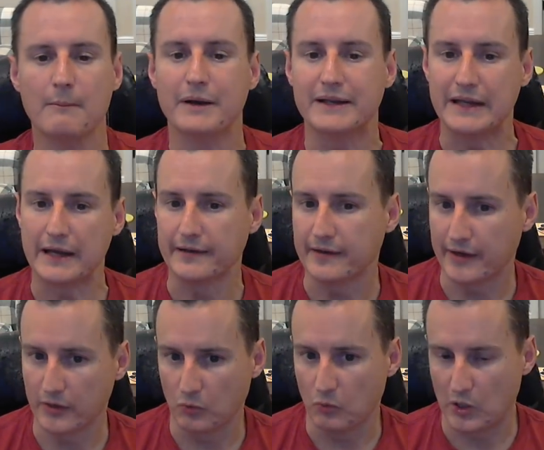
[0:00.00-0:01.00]
But again,
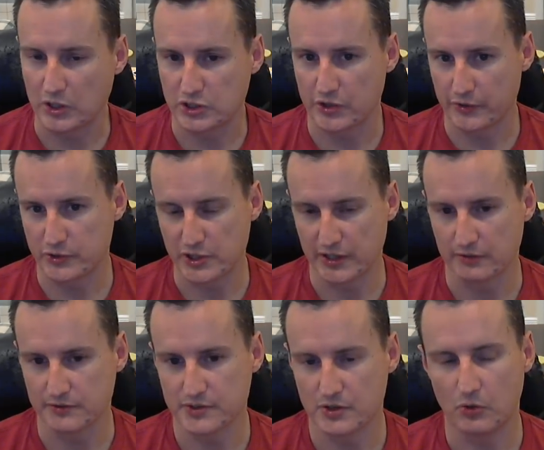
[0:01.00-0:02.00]
I don't watch other
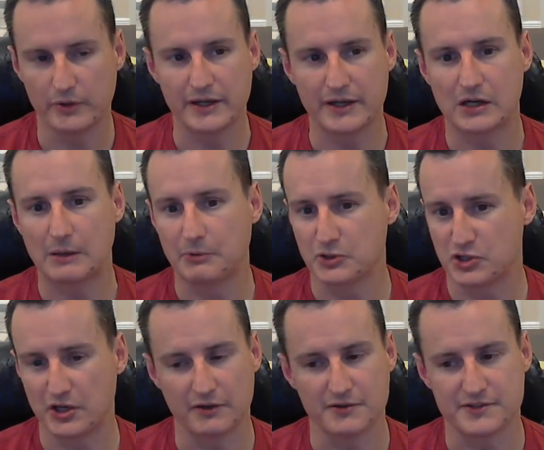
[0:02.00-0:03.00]
channels. Only a couple
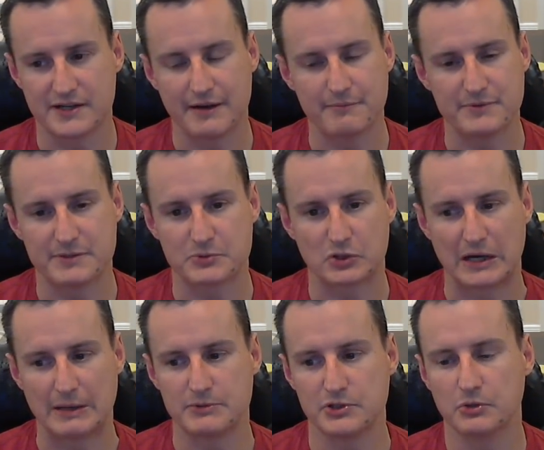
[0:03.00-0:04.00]
channels that I'm
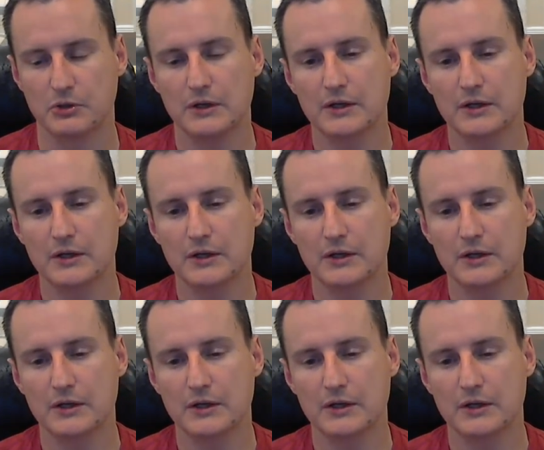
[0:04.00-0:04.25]
subscribed to.